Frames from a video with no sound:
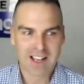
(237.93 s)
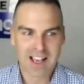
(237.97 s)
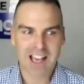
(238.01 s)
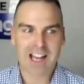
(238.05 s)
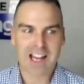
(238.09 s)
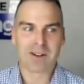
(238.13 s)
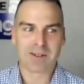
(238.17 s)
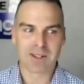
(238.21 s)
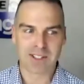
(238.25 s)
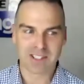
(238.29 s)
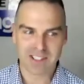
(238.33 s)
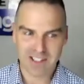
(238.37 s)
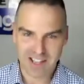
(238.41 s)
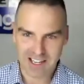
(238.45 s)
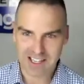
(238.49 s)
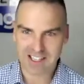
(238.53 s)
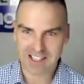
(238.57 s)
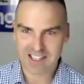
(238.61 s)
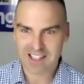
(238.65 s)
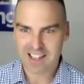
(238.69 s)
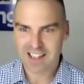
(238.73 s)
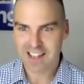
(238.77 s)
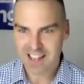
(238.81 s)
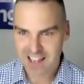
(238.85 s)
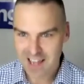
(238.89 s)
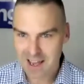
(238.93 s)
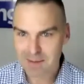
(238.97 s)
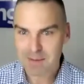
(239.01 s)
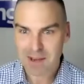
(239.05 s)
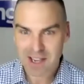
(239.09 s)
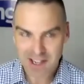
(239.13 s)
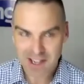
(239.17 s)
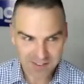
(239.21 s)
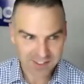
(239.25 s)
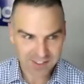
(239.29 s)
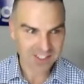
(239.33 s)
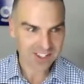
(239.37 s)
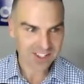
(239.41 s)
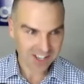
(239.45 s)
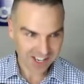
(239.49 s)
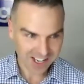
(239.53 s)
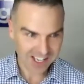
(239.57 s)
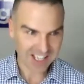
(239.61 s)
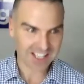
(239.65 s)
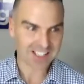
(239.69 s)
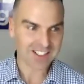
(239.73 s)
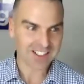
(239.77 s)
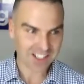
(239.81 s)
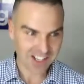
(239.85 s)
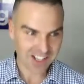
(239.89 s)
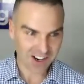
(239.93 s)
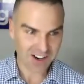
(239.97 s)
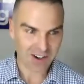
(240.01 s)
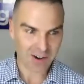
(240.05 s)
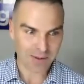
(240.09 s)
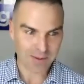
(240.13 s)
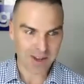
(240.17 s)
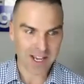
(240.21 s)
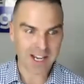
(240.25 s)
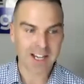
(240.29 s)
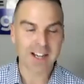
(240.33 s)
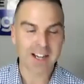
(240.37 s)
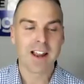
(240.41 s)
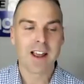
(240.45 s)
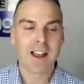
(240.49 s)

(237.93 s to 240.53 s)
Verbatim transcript: And it was like MSG. Do you know what I mean?